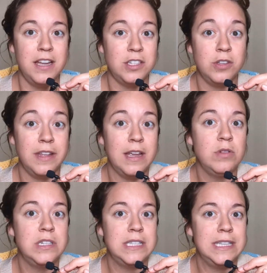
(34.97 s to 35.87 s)
So it
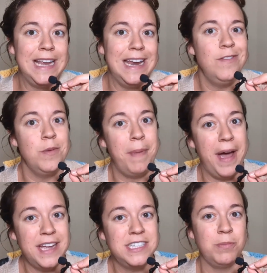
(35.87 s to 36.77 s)
was kind of
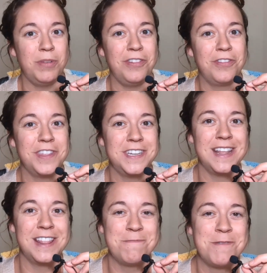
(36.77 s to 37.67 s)
impossible for the
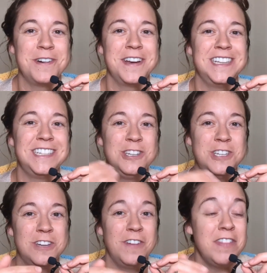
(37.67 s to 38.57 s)
southern breweries
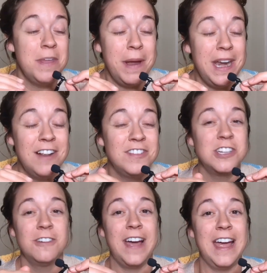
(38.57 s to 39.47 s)
to survive. They might not have
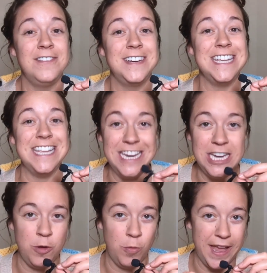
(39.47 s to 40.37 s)
survived
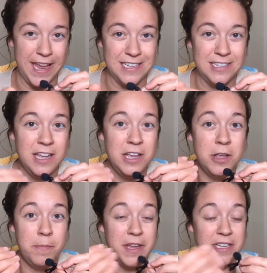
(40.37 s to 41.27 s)
anyways
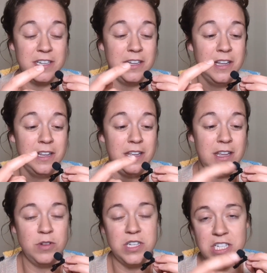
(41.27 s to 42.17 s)
because
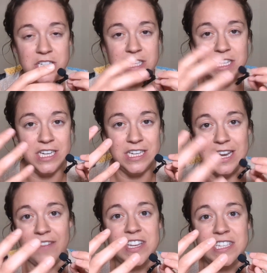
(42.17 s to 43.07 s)
it was just such a
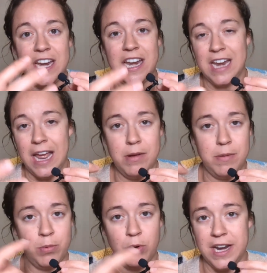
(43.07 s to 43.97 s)
devastating time, and
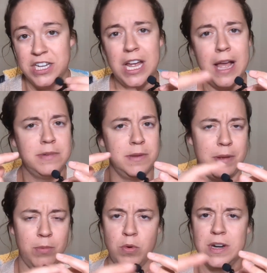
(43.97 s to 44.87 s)
people were out of jobs and
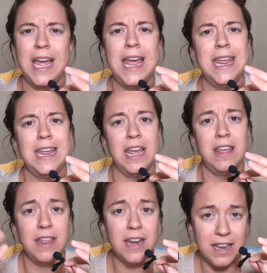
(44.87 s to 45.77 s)
people were dying,
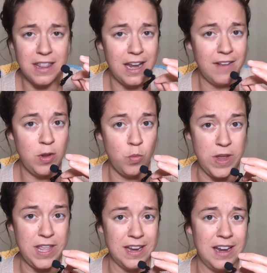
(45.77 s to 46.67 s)
and they didn't have any
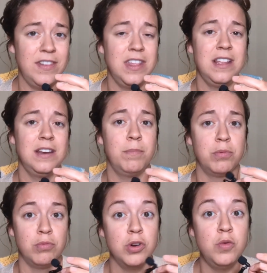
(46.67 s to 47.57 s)
wheat, they didn't have anything to
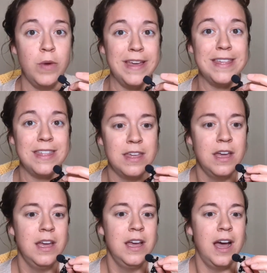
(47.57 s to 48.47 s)
brew
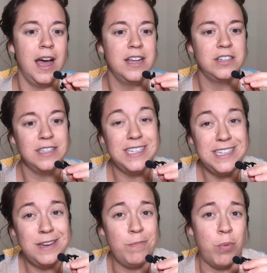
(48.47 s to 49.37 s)
with. So this
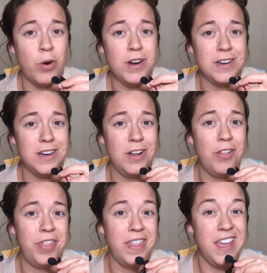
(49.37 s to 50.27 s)
is important to
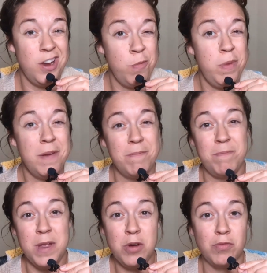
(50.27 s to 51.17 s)
note that could be a
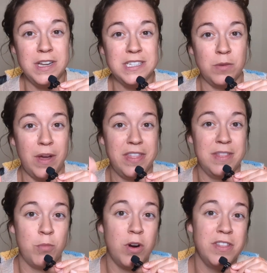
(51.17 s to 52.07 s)
big reason why
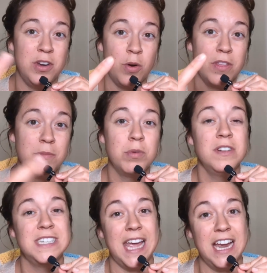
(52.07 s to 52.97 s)
more of the northern
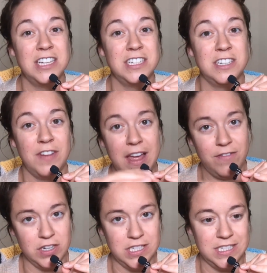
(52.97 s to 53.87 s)
breweries actually
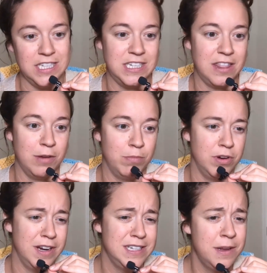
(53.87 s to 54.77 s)
survive versus the southern
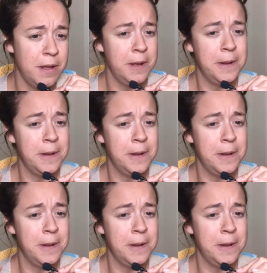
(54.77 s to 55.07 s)
breweries.